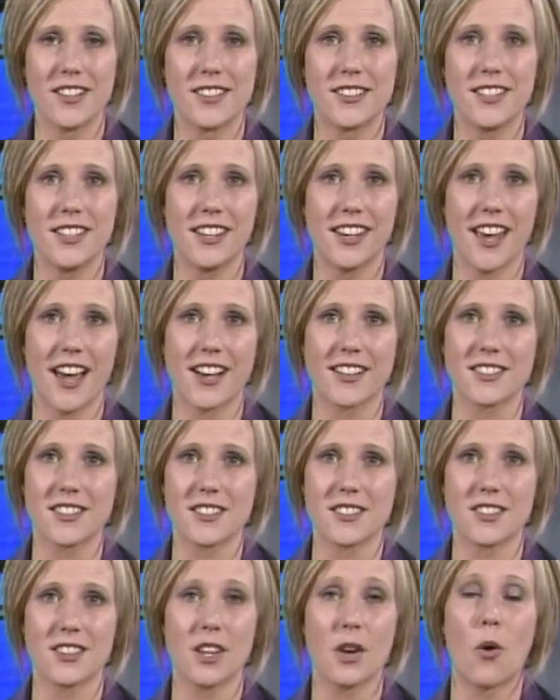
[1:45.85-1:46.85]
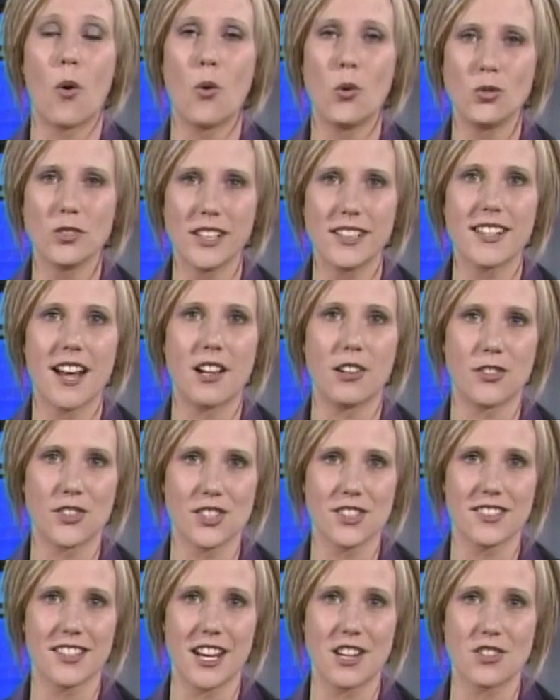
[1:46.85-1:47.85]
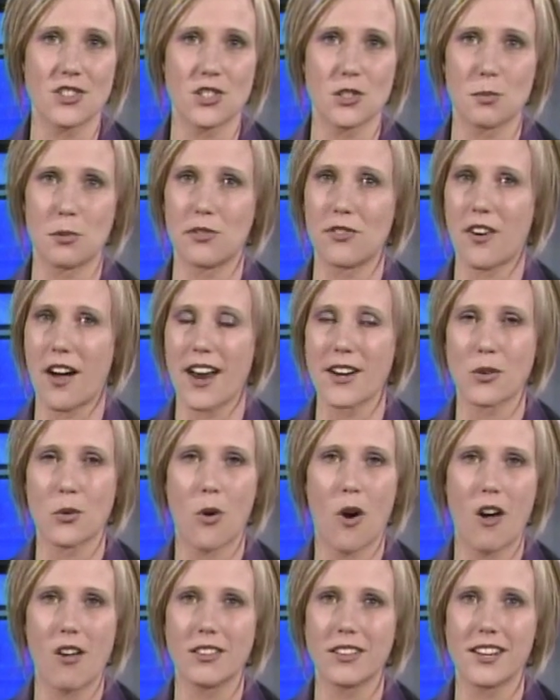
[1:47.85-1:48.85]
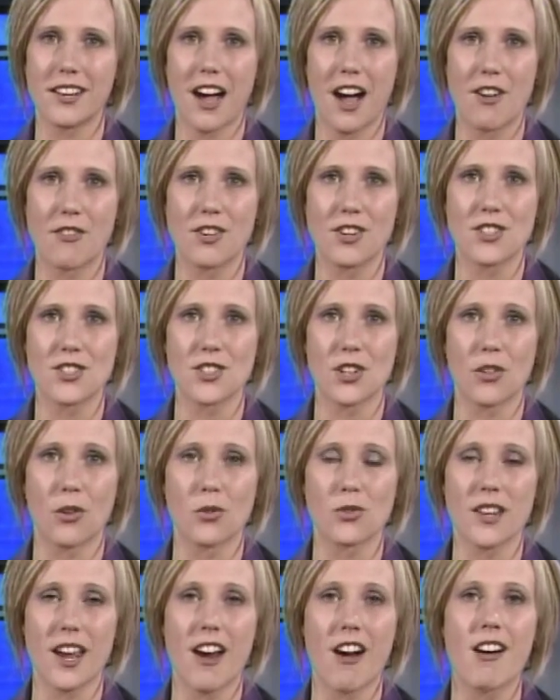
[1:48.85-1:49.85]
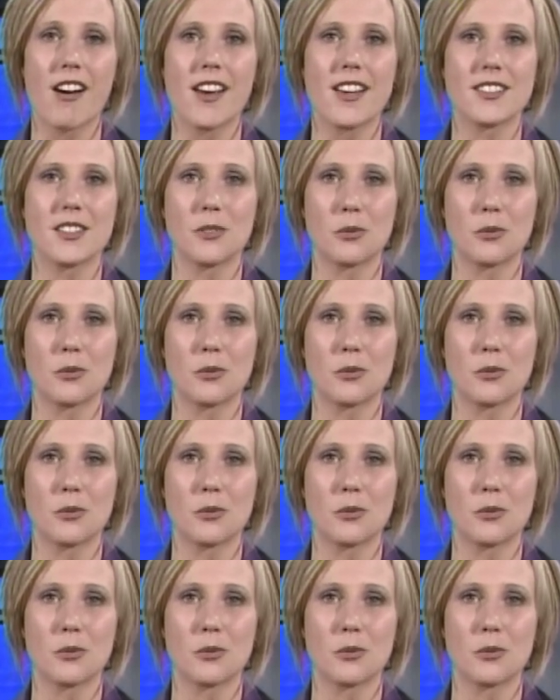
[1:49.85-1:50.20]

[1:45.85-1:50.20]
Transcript: CKX is the only television station to provide quality coverage to those areas,